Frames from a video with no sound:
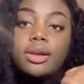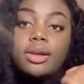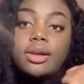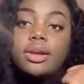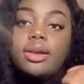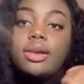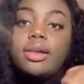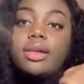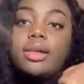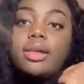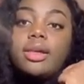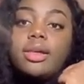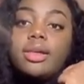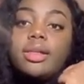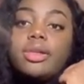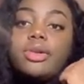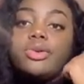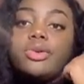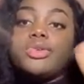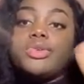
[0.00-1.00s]

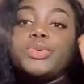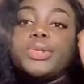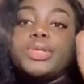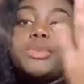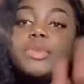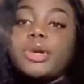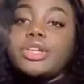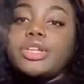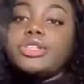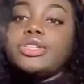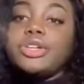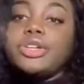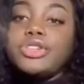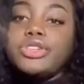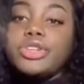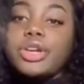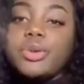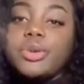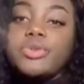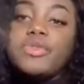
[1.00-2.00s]
And also within my church,
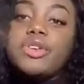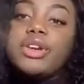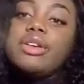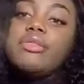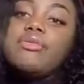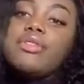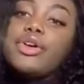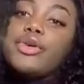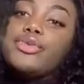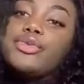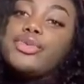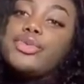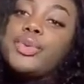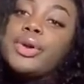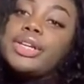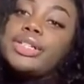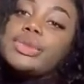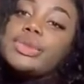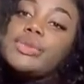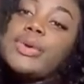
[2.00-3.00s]
I was very involved with
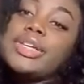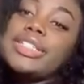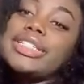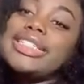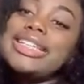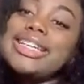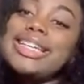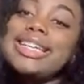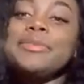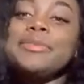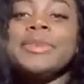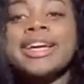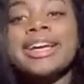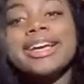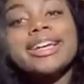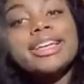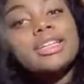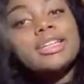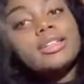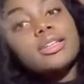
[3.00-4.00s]
praise and worship.
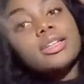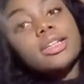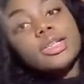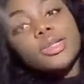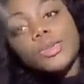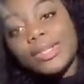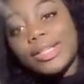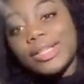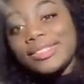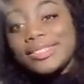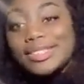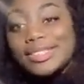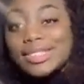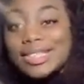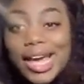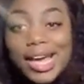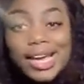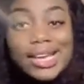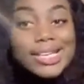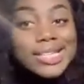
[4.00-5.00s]
I do a little
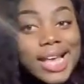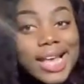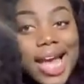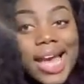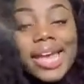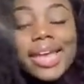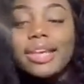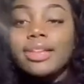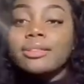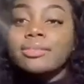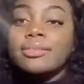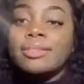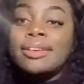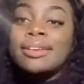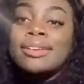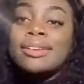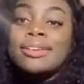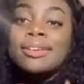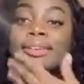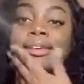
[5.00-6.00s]
singing.
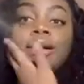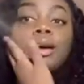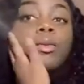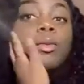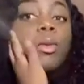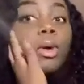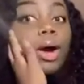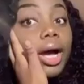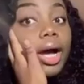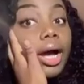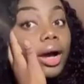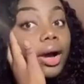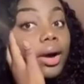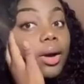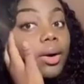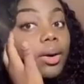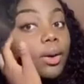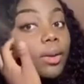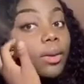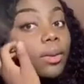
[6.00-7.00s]
Wow.
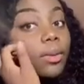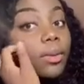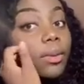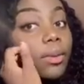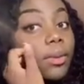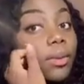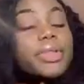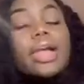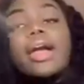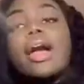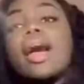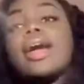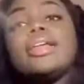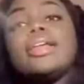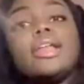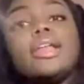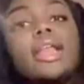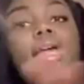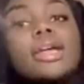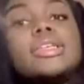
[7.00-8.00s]
I did
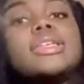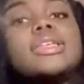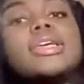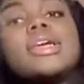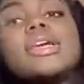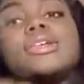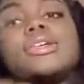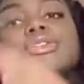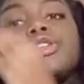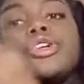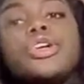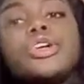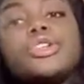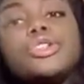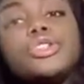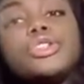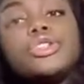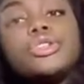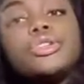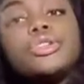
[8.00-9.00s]
a lot of singing in
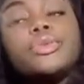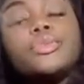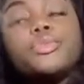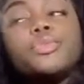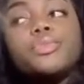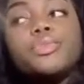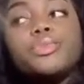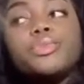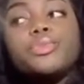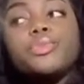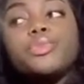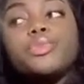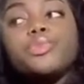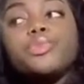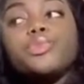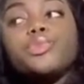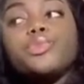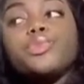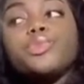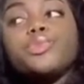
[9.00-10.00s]
church.
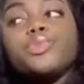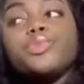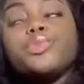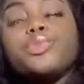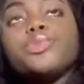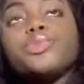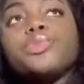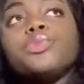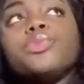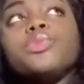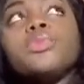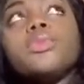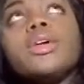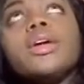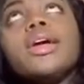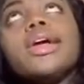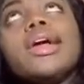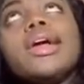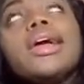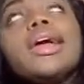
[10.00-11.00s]

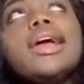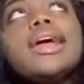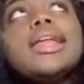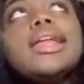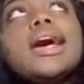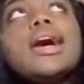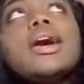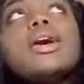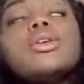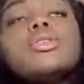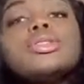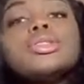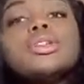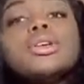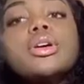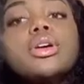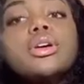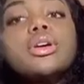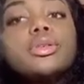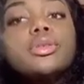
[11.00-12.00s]
And I
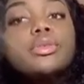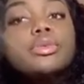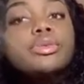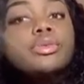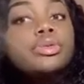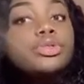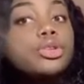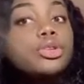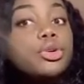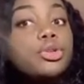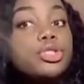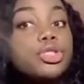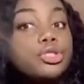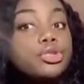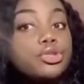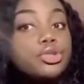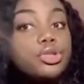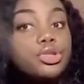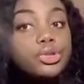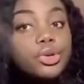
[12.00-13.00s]
also told
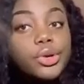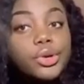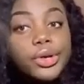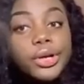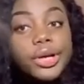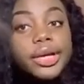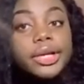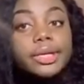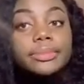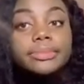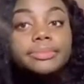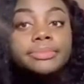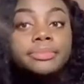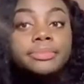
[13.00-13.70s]
children's story.